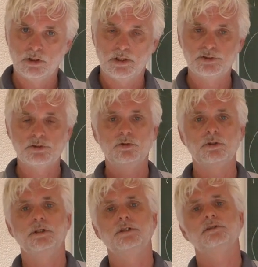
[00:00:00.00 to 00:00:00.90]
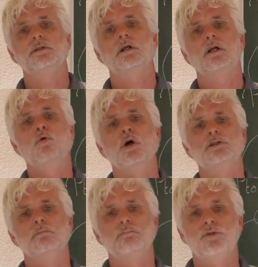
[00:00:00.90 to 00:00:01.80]
It is curious that
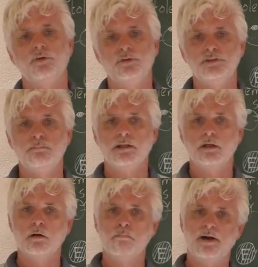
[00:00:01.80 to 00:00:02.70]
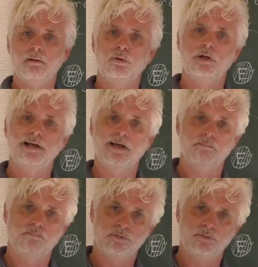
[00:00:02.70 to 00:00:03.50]
quantum theories make a comparable claim.